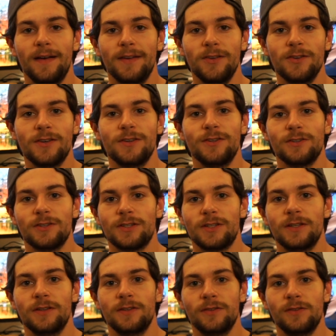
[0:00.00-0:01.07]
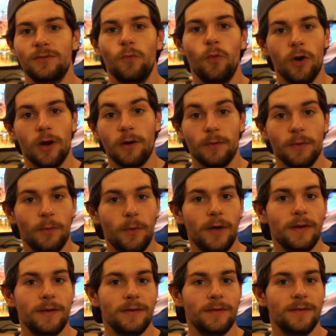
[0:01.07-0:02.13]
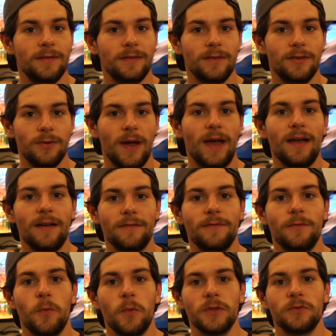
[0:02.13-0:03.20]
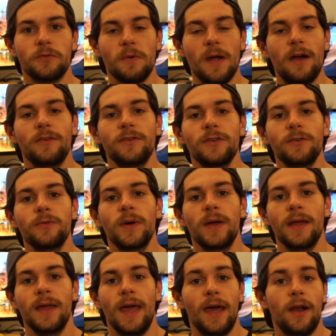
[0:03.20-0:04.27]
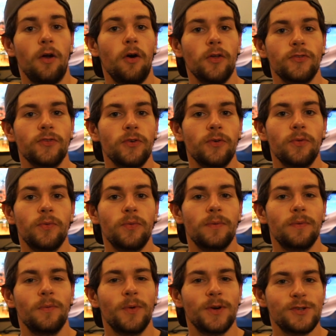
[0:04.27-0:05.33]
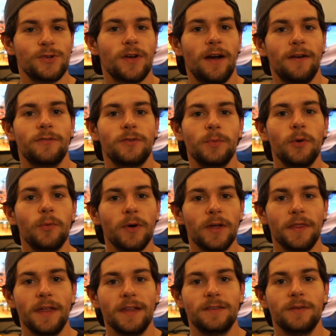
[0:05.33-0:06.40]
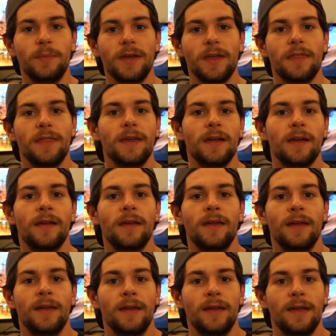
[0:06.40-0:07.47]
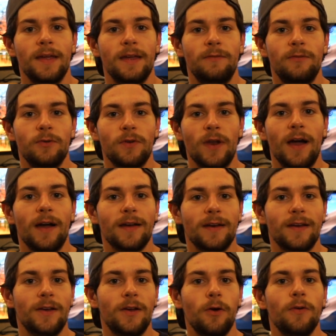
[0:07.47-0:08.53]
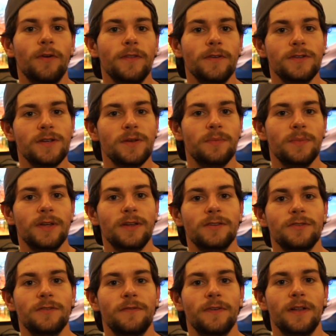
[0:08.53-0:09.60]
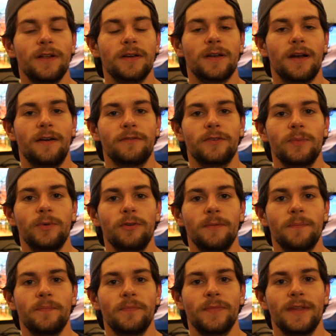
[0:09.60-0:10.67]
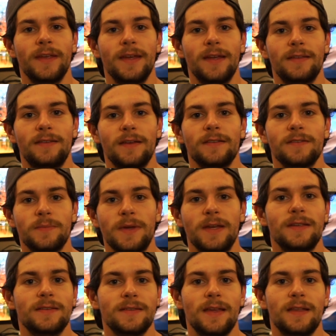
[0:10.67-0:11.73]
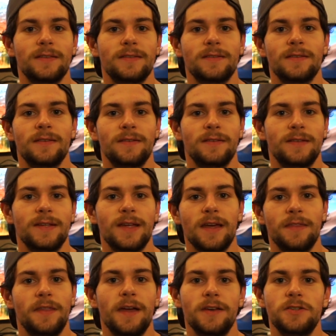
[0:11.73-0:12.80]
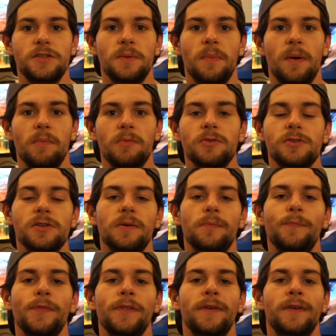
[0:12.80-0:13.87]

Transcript: You can just work with what you have, what's around you, and also what you're comfortable with. That's a big thing. If you're not going to go to the gym because you feel uncomfortable, it doesn't make sense to get that gym membership.